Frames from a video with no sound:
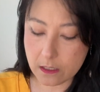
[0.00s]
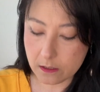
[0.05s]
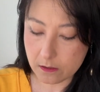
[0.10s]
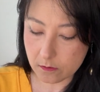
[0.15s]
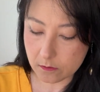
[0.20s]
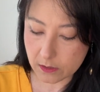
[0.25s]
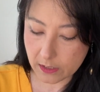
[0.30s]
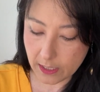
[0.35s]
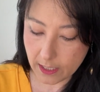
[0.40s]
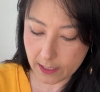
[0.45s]

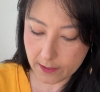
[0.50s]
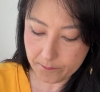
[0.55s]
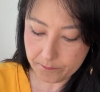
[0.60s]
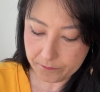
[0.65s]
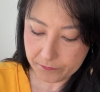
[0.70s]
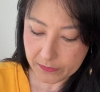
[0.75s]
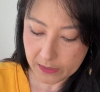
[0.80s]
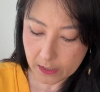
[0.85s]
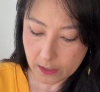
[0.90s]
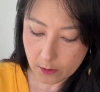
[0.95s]
okay,
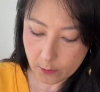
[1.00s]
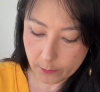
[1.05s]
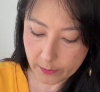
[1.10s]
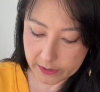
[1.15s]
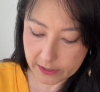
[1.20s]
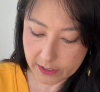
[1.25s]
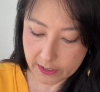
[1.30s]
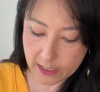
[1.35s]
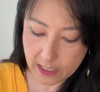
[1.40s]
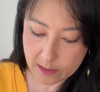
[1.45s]

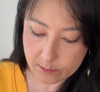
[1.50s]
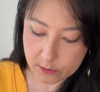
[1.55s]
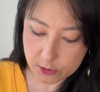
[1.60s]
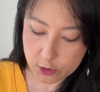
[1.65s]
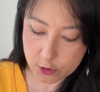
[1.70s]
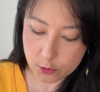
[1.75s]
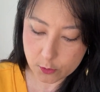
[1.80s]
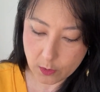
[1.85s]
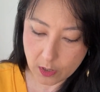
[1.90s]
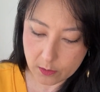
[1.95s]
when it comes
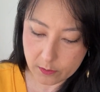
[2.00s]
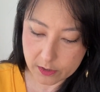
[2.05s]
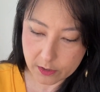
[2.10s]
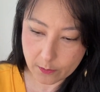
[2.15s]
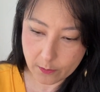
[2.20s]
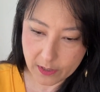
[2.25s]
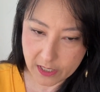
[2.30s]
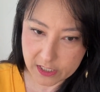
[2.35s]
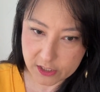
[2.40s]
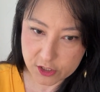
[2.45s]
to our
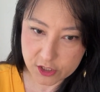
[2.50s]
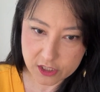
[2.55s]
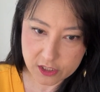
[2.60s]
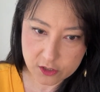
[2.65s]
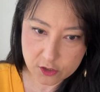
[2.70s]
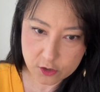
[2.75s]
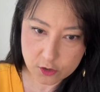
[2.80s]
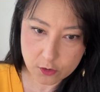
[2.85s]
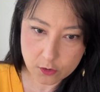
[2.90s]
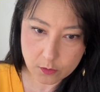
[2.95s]
questions.
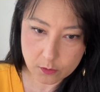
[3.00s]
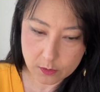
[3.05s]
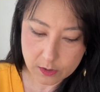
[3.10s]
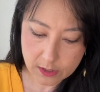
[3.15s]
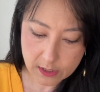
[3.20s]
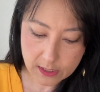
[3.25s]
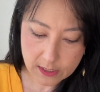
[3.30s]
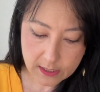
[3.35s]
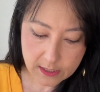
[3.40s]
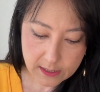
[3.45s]
So
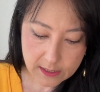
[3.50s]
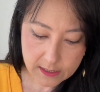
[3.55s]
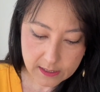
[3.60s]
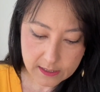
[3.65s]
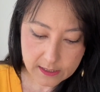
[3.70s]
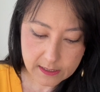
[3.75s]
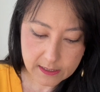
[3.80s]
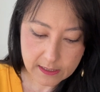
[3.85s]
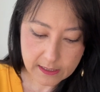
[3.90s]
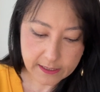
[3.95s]

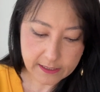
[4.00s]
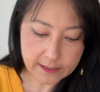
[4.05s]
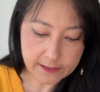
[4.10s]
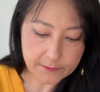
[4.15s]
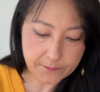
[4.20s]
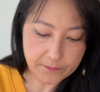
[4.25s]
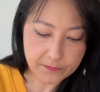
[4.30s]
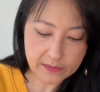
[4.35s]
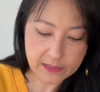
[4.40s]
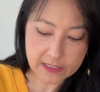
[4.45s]
here,
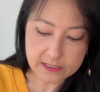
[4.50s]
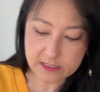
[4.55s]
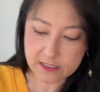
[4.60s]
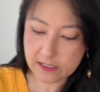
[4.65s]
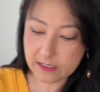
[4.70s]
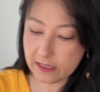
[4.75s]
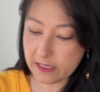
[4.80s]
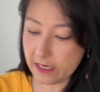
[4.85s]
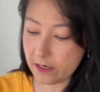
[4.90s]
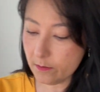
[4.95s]
let's
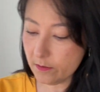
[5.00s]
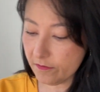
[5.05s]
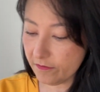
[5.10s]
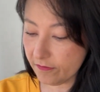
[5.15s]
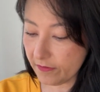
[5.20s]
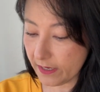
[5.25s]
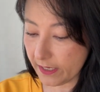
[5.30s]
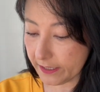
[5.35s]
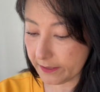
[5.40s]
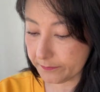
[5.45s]

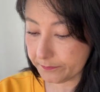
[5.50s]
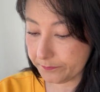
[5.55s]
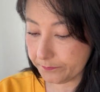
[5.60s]
clarify.